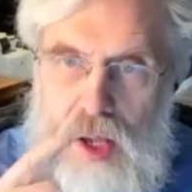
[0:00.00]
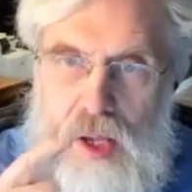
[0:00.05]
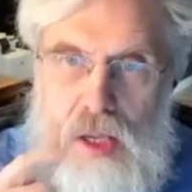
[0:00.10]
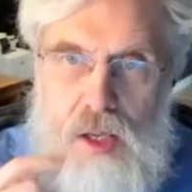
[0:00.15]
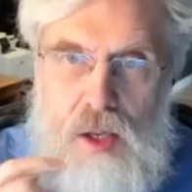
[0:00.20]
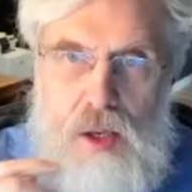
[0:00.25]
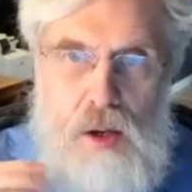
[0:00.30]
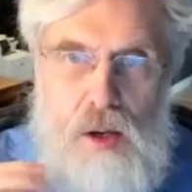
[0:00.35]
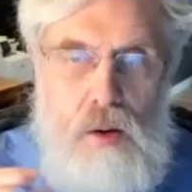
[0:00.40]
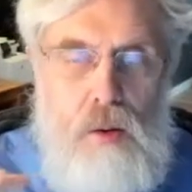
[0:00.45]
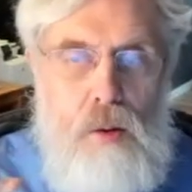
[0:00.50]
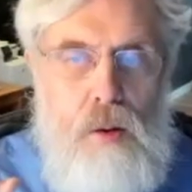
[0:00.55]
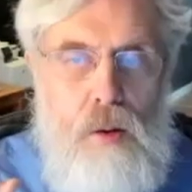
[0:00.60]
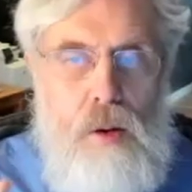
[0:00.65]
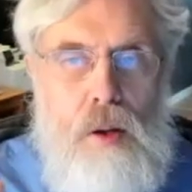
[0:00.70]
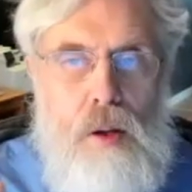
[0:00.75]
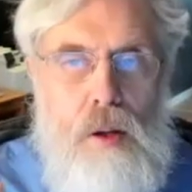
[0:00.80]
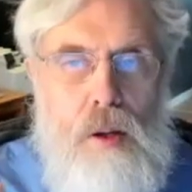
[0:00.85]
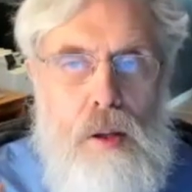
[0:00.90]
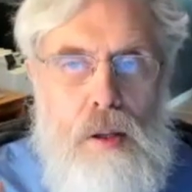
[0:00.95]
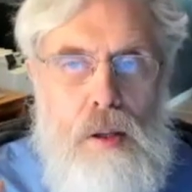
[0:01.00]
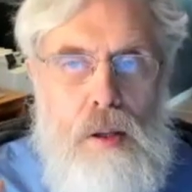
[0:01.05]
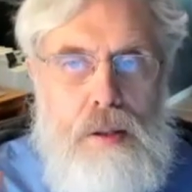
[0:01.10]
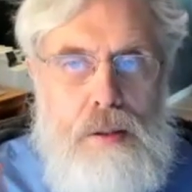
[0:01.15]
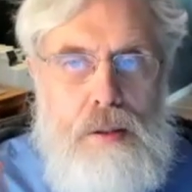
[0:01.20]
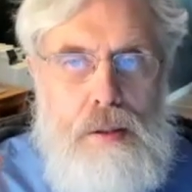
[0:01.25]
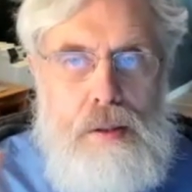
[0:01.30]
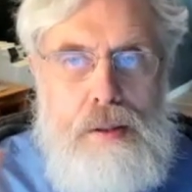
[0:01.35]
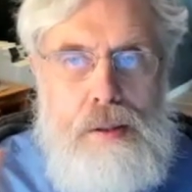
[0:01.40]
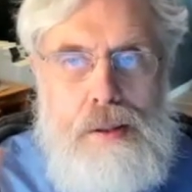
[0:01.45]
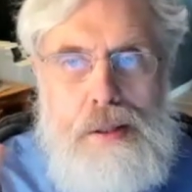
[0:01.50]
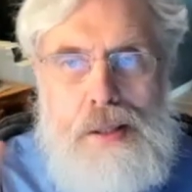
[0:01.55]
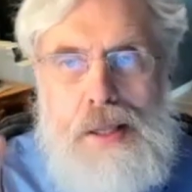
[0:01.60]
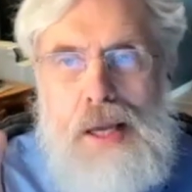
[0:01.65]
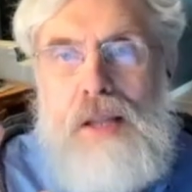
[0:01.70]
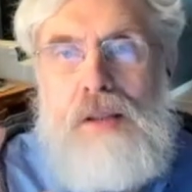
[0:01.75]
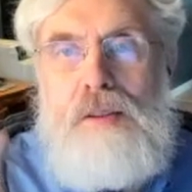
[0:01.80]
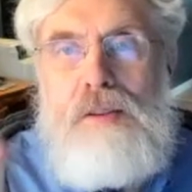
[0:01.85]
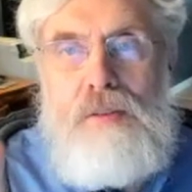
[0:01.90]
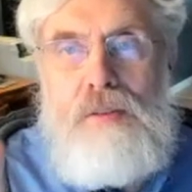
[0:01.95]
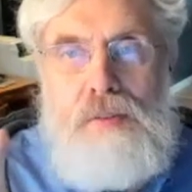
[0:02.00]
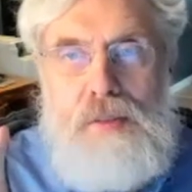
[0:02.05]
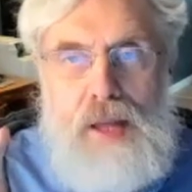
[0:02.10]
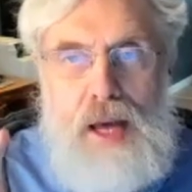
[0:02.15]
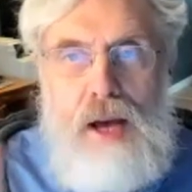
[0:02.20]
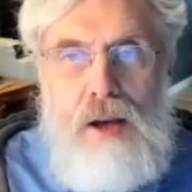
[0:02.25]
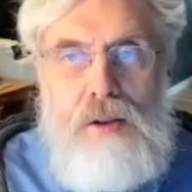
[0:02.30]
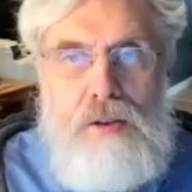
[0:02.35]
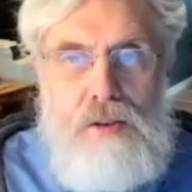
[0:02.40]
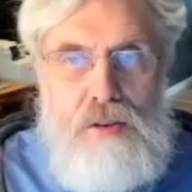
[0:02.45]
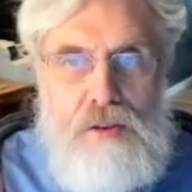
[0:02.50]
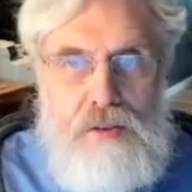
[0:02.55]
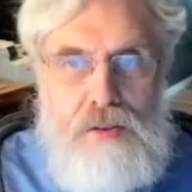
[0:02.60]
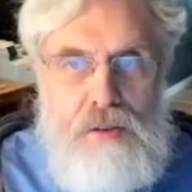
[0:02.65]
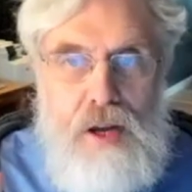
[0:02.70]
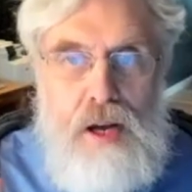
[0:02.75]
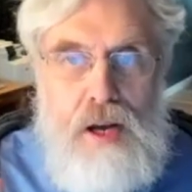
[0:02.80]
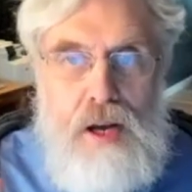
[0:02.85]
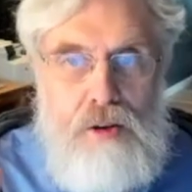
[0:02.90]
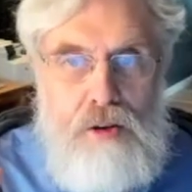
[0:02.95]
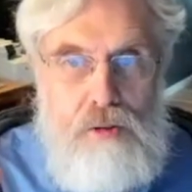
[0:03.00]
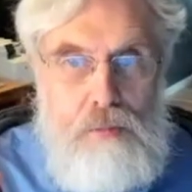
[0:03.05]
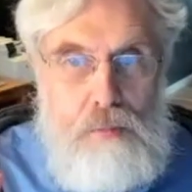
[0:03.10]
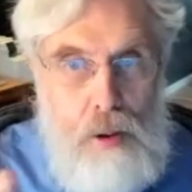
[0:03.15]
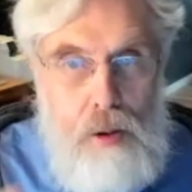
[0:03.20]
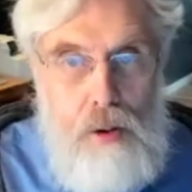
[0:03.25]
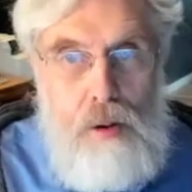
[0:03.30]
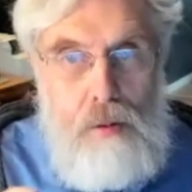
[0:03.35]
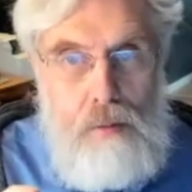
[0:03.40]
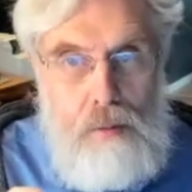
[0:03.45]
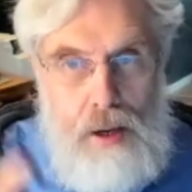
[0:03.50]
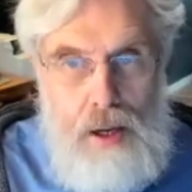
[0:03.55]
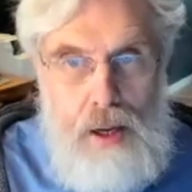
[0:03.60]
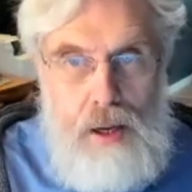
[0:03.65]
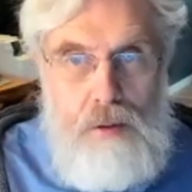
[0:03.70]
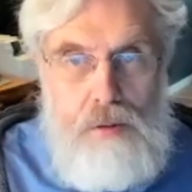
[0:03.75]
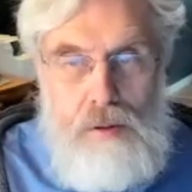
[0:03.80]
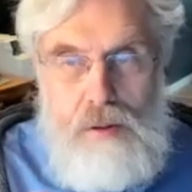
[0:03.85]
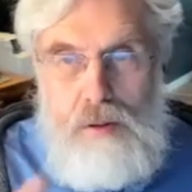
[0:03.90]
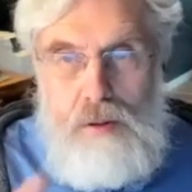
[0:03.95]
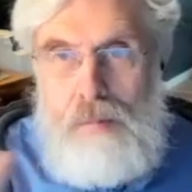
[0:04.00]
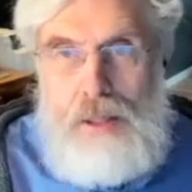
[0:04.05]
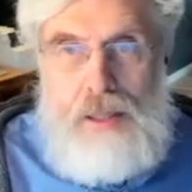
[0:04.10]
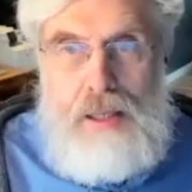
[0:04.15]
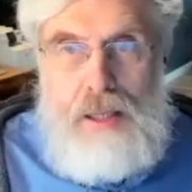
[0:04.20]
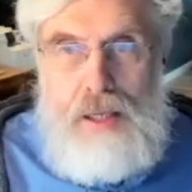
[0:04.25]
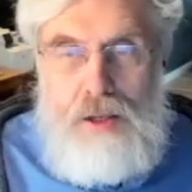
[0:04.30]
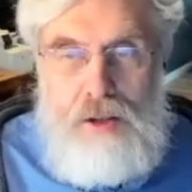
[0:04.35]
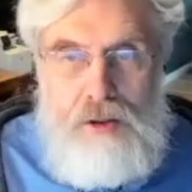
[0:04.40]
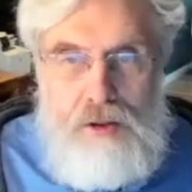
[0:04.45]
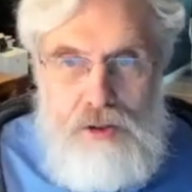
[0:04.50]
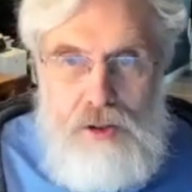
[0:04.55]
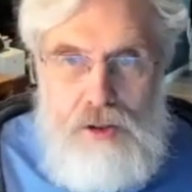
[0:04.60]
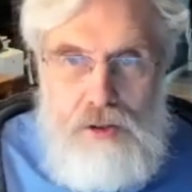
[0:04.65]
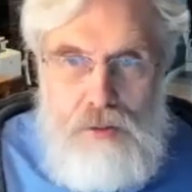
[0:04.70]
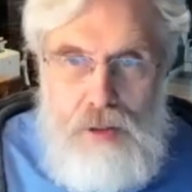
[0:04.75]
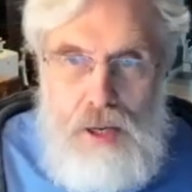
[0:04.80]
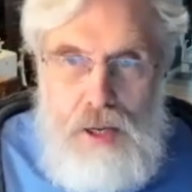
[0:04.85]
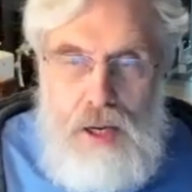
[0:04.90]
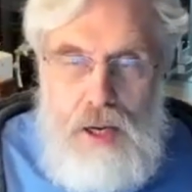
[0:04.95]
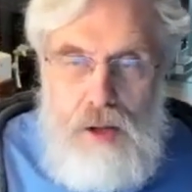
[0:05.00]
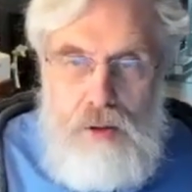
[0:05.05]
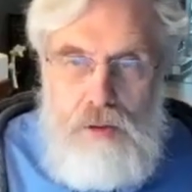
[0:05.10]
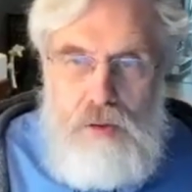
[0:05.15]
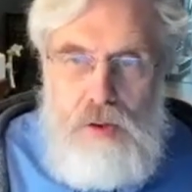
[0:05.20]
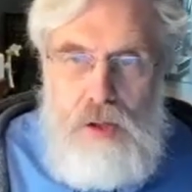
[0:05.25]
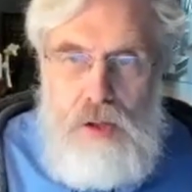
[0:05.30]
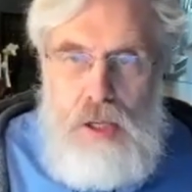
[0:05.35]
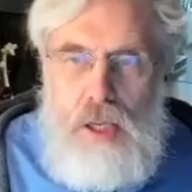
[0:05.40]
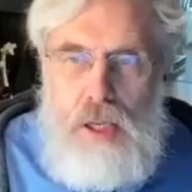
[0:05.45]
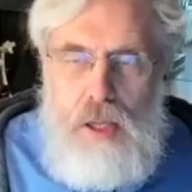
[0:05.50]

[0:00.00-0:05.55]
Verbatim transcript: you know, tens of thousands of dollars per round, and it might take you six rounds,